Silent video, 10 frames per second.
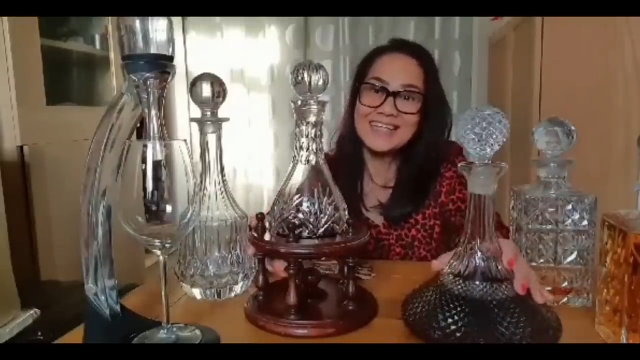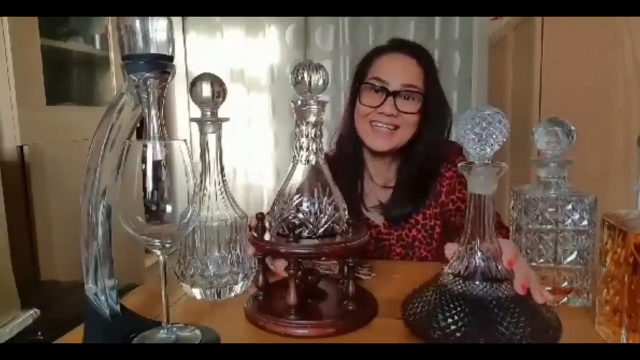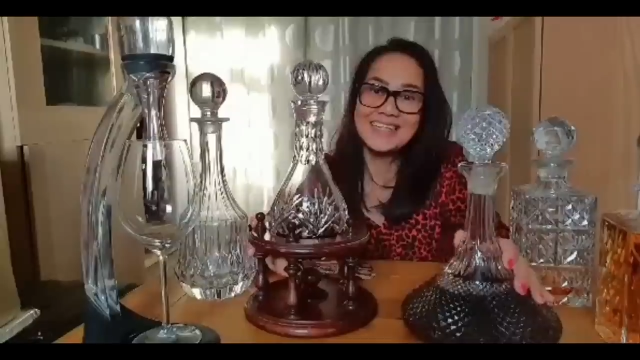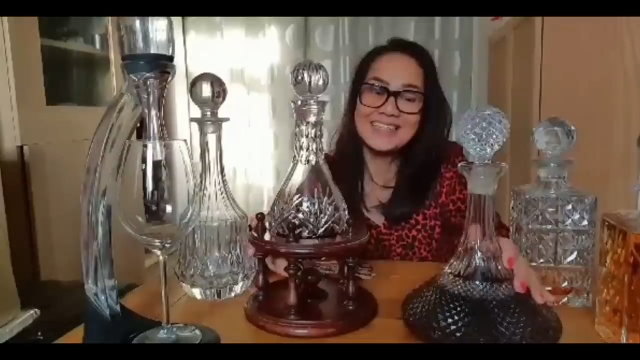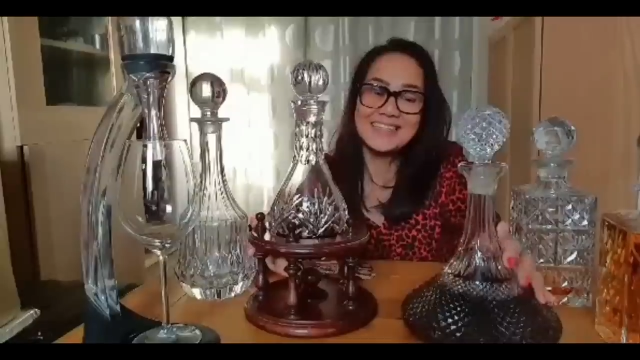
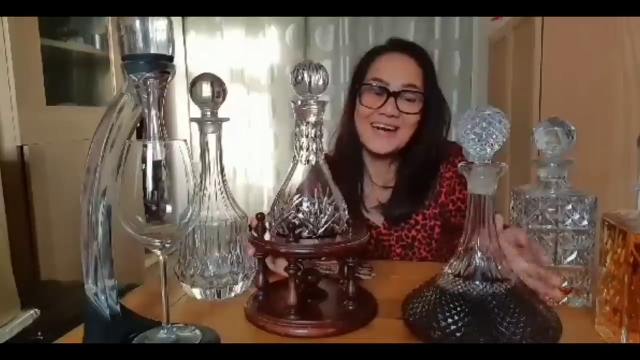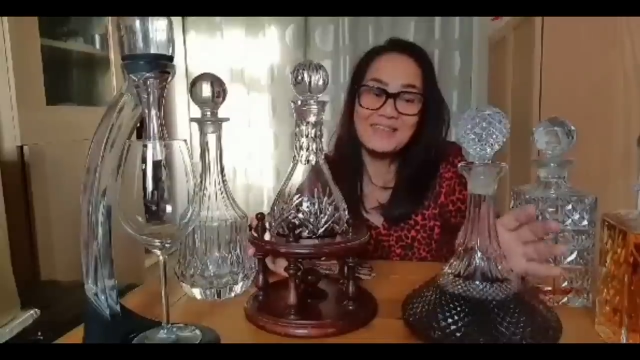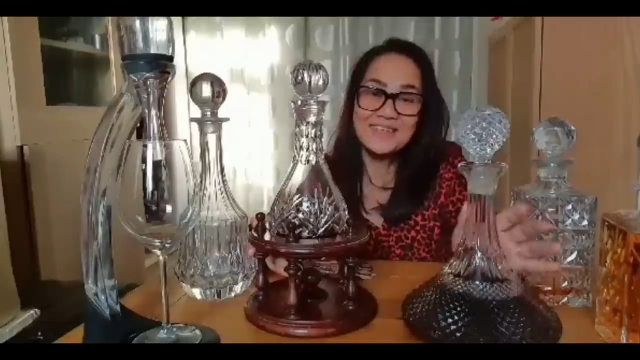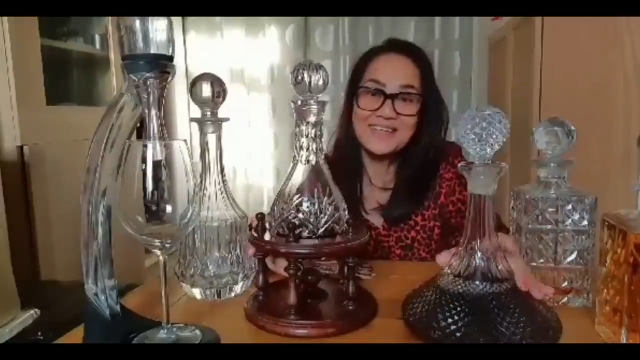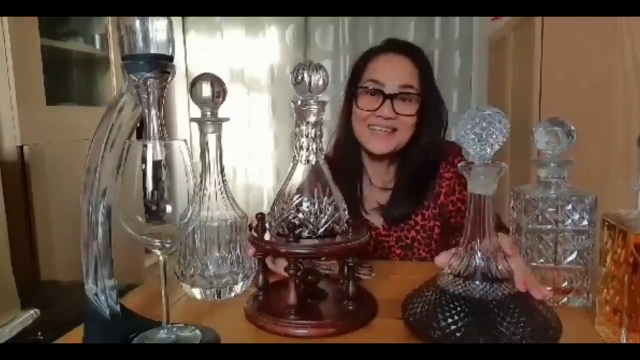he
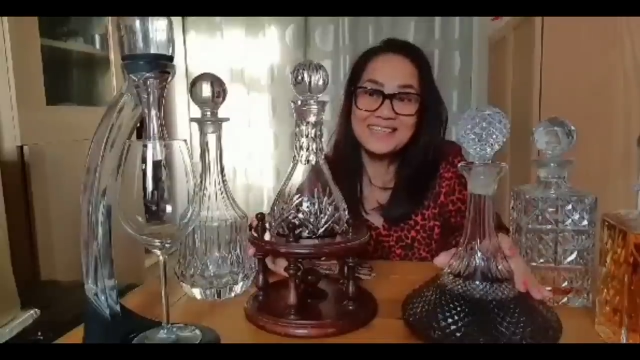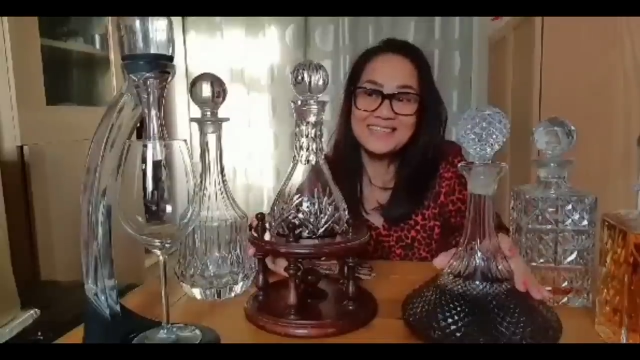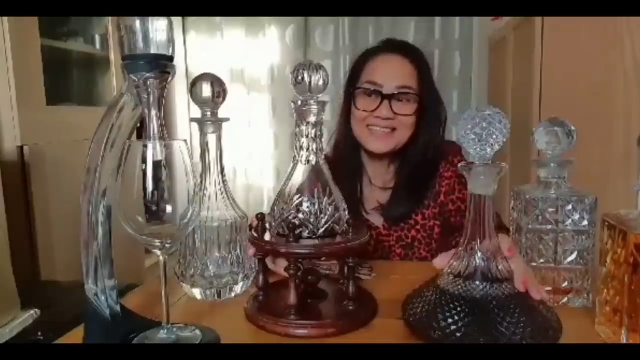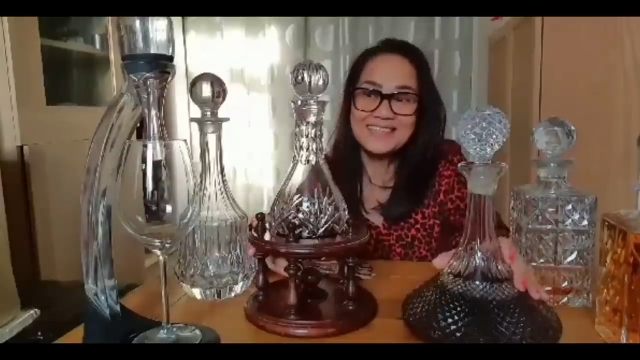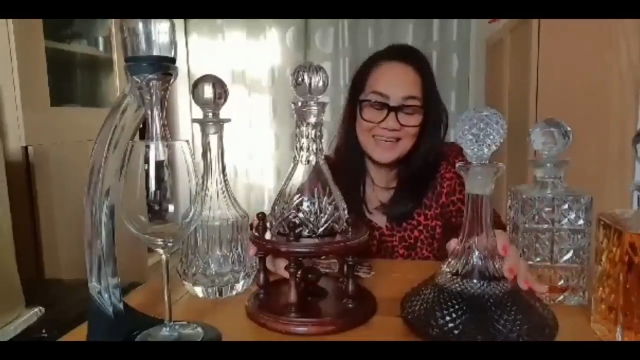travels,
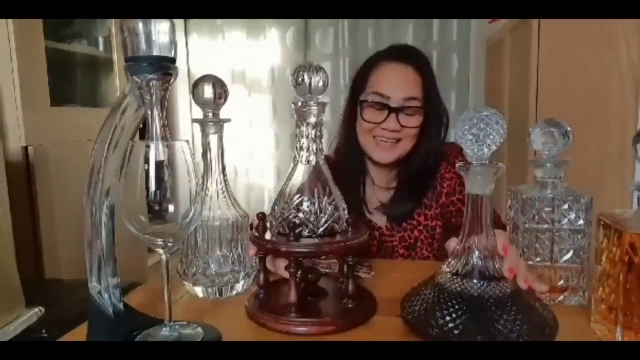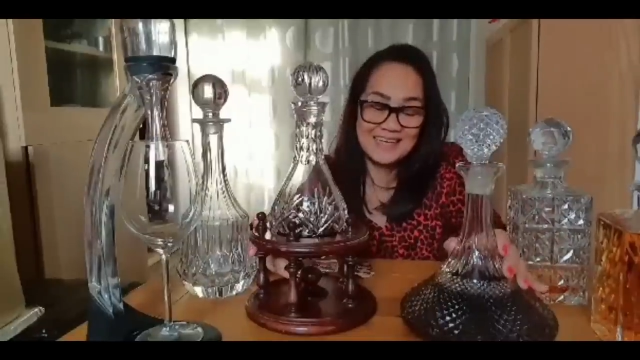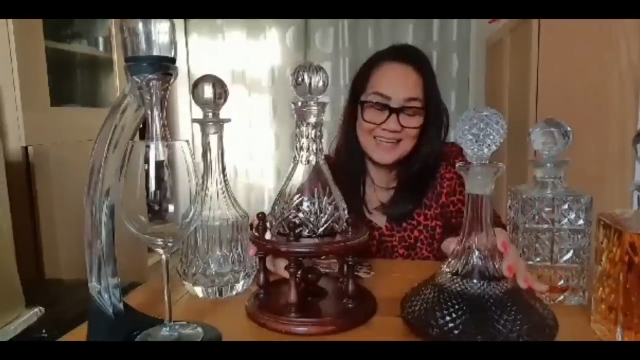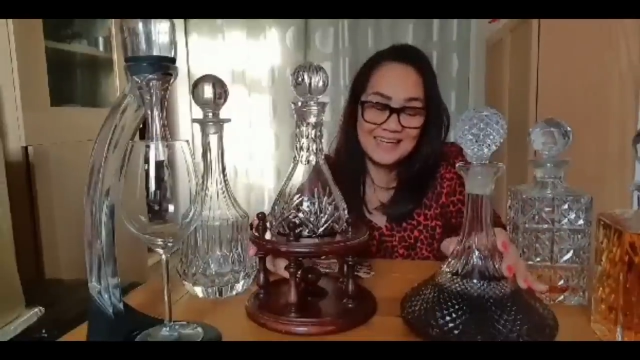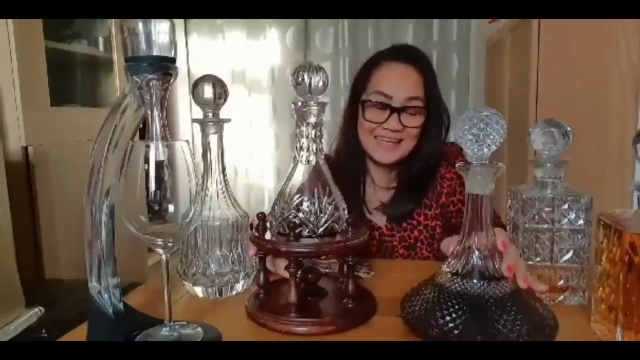
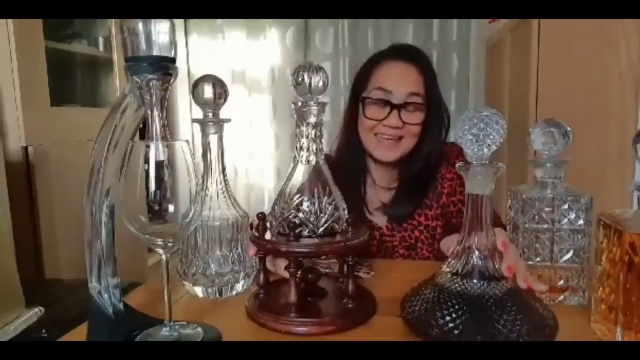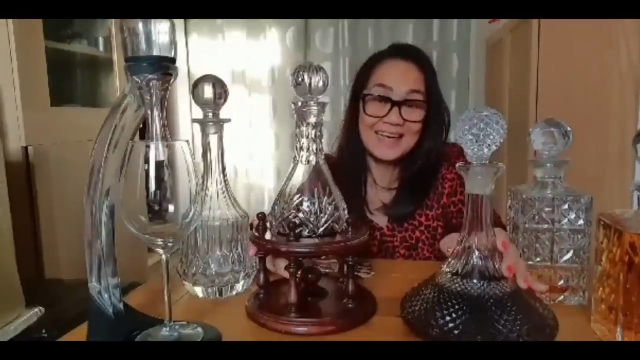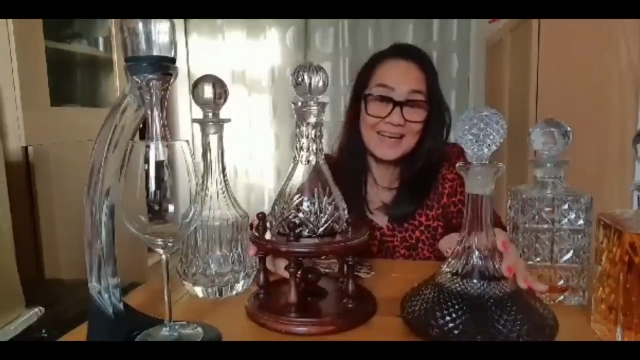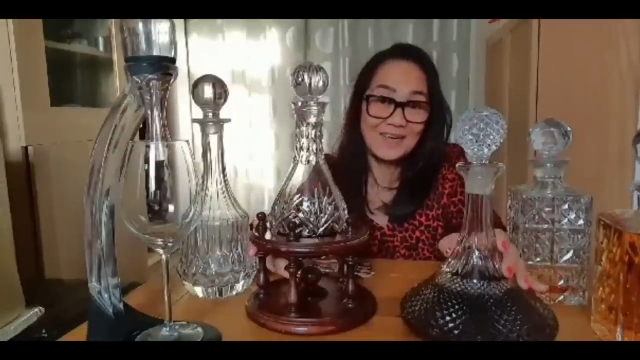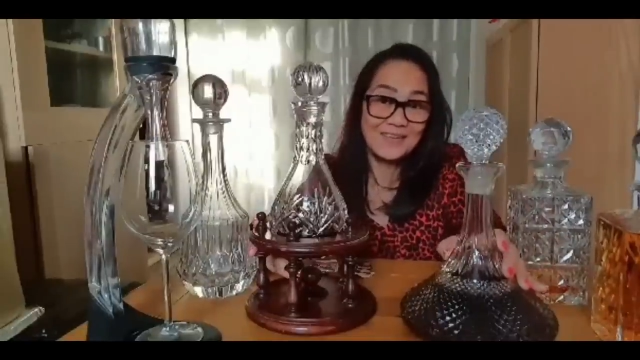he got